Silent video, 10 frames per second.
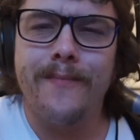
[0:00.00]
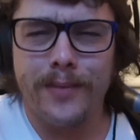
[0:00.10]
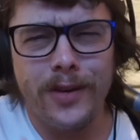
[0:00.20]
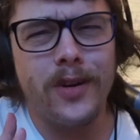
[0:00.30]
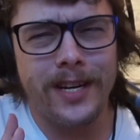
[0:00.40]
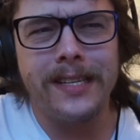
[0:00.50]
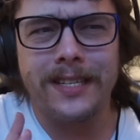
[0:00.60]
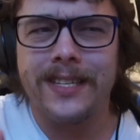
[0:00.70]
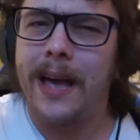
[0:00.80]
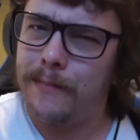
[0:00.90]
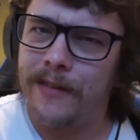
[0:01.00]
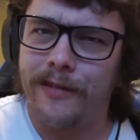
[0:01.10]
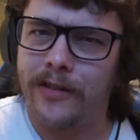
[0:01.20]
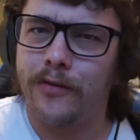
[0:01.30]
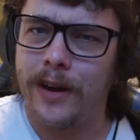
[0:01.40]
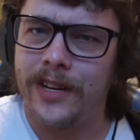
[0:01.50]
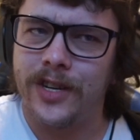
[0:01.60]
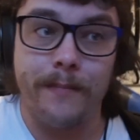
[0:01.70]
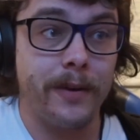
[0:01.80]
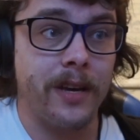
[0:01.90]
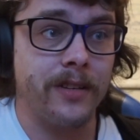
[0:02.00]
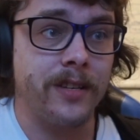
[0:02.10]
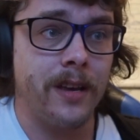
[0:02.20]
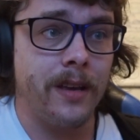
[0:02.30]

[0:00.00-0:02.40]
But you can understand my frustration because,